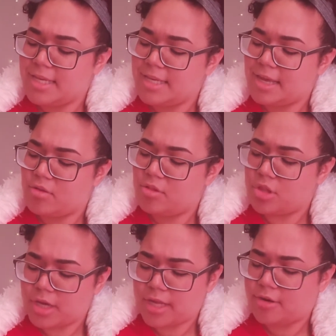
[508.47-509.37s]
"Now
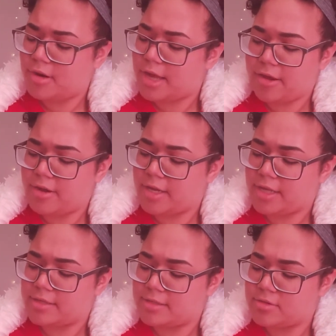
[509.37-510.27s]
look at her
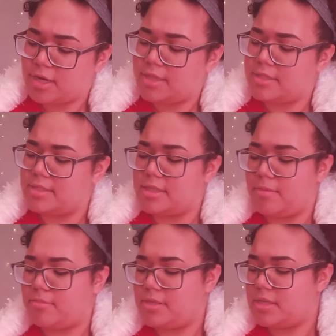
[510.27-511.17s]
arrogance," cried the
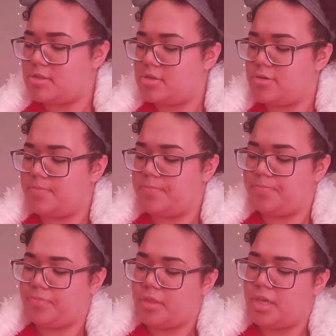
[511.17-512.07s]
stepsister,
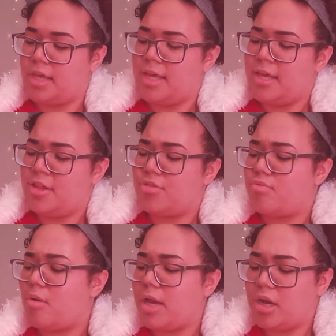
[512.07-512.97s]

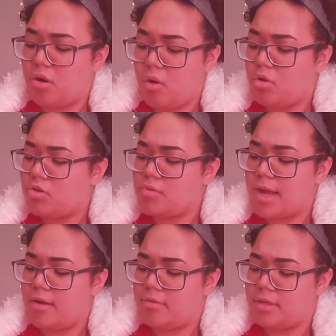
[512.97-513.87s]
throwing gold
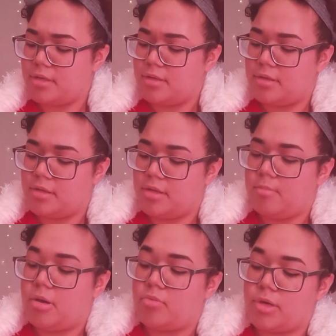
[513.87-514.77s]
around.
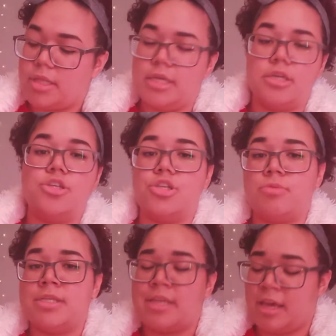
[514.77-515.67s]
But really she
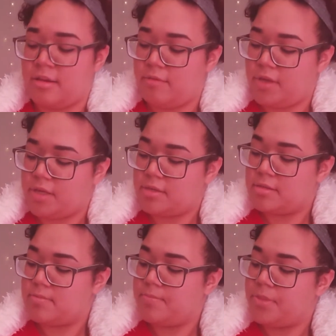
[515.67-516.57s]
was
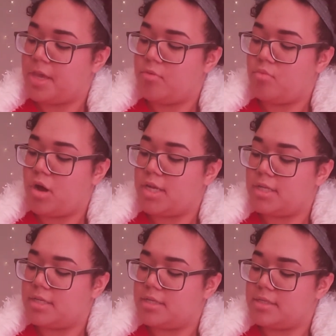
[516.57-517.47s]
envious and
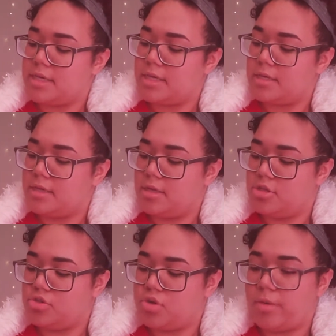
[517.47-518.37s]
wanted to seek
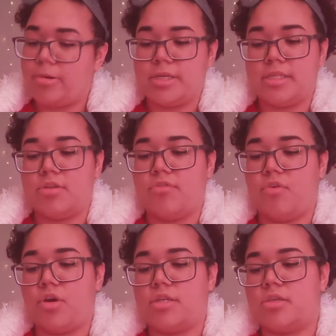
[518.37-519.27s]
strawberries in the
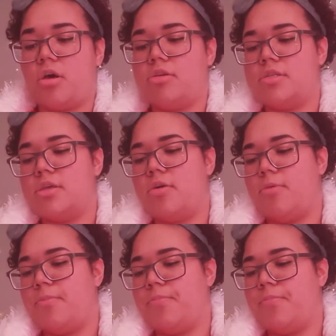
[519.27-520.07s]
forest also.